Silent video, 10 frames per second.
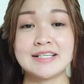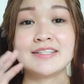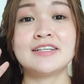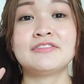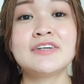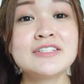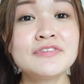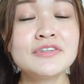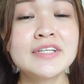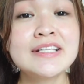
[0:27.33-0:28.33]
So the first
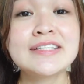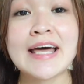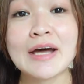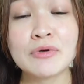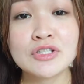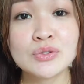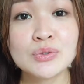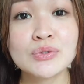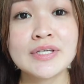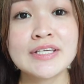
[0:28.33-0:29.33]
few things that I will
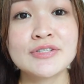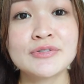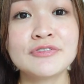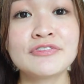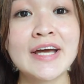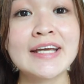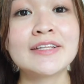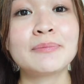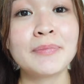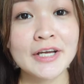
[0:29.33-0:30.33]
do is to find
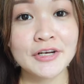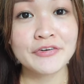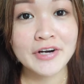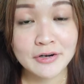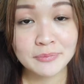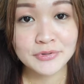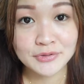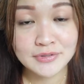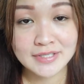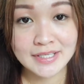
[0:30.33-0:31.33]
the background
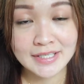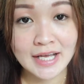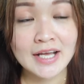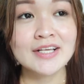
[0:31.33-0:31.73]
music.